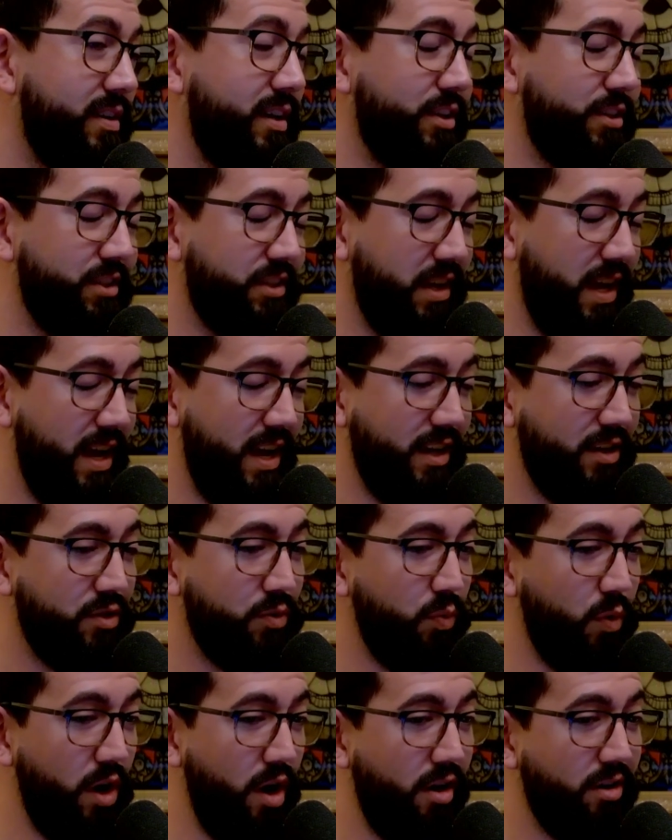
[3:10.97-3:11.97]
A sage.
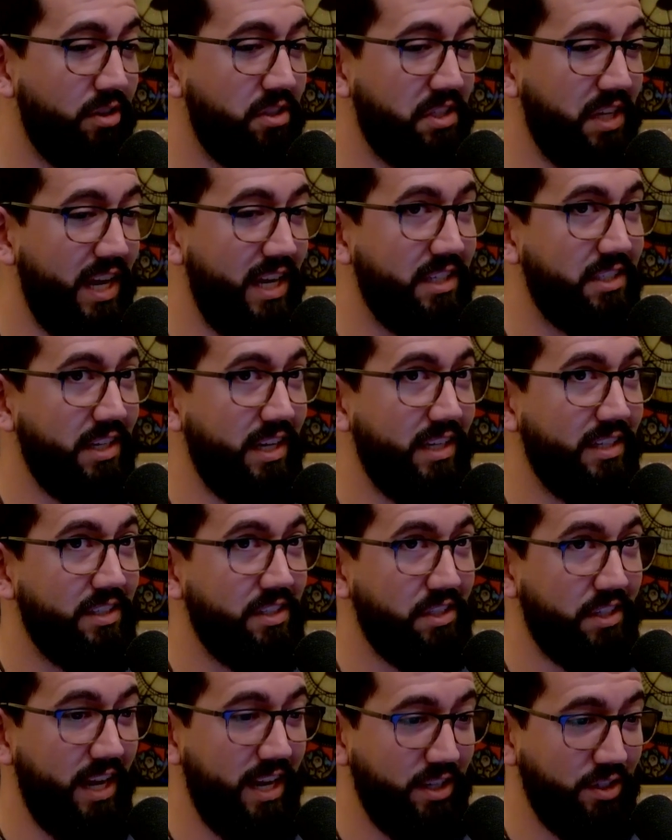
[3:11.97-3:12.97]
We are saints and
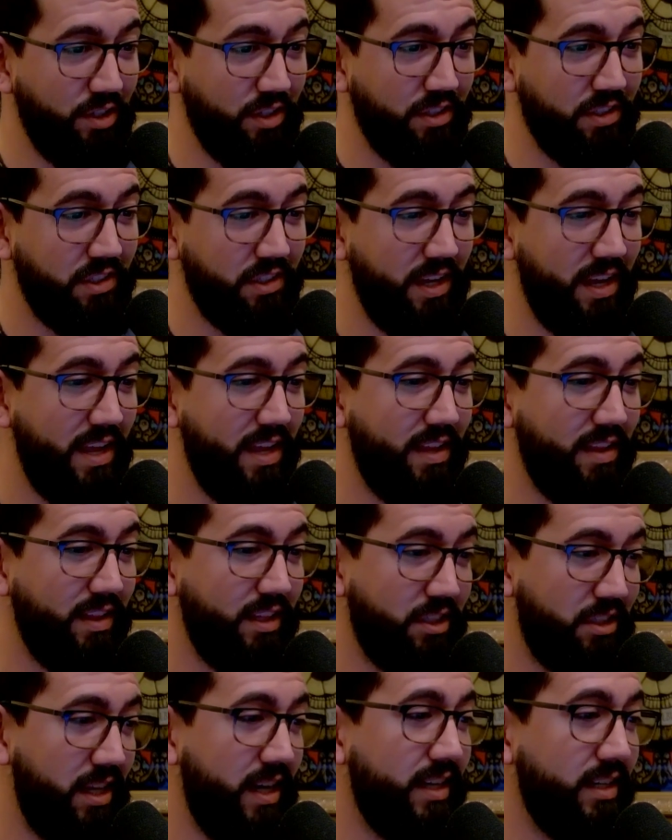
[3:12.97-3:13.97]
sages. And the
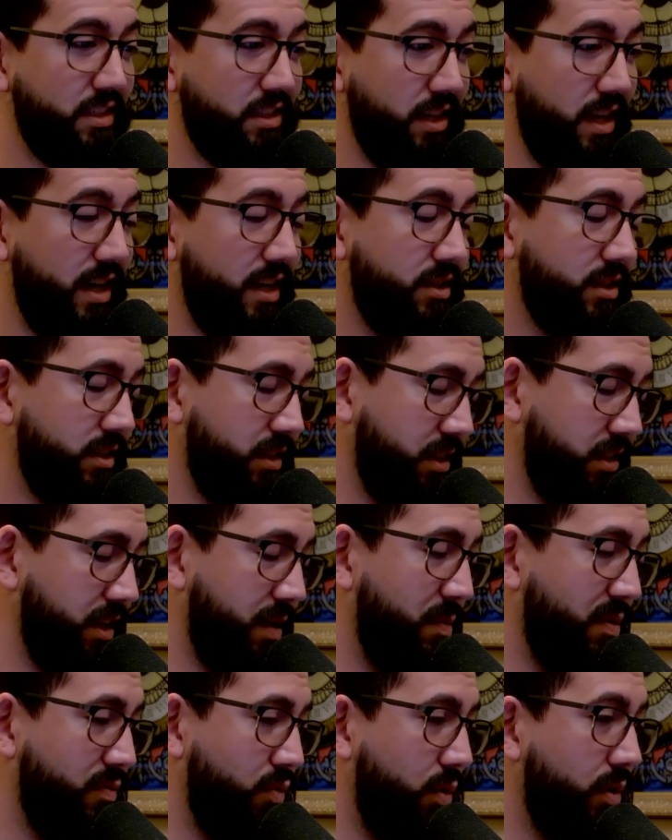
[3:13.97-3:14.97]
second sage, as I said
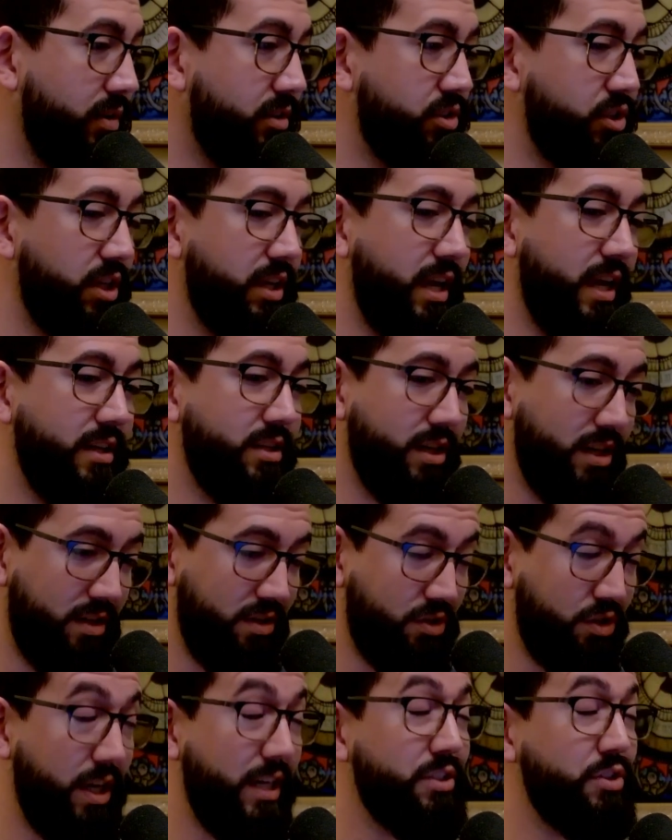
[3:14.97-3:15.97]
before, is G K
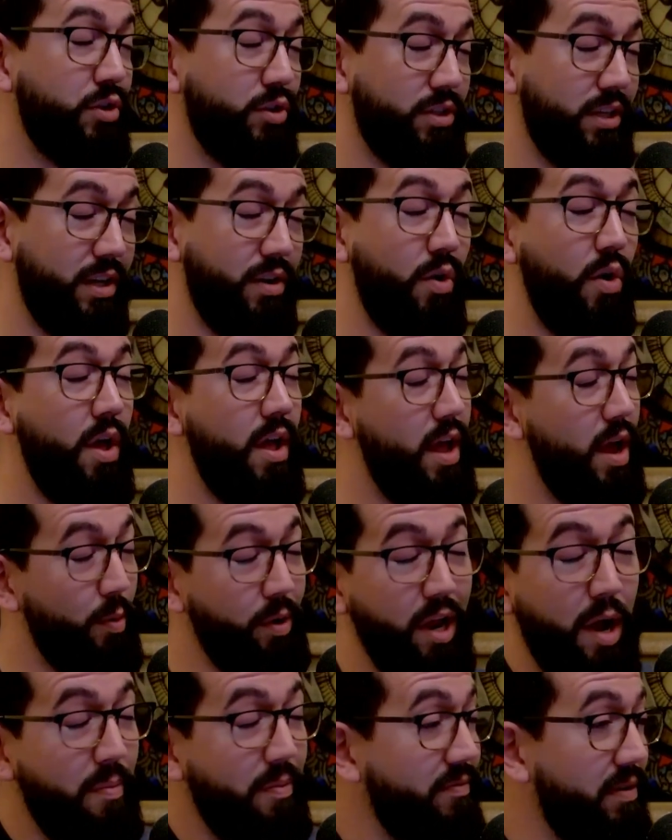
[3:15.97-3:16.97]
Chesterton. It would
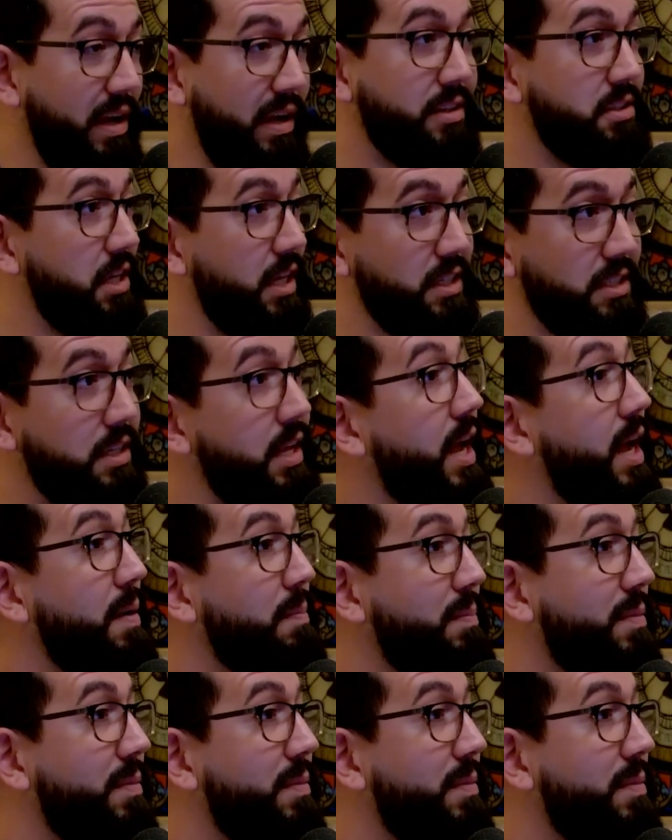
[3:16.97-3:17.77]
help if I could say his name.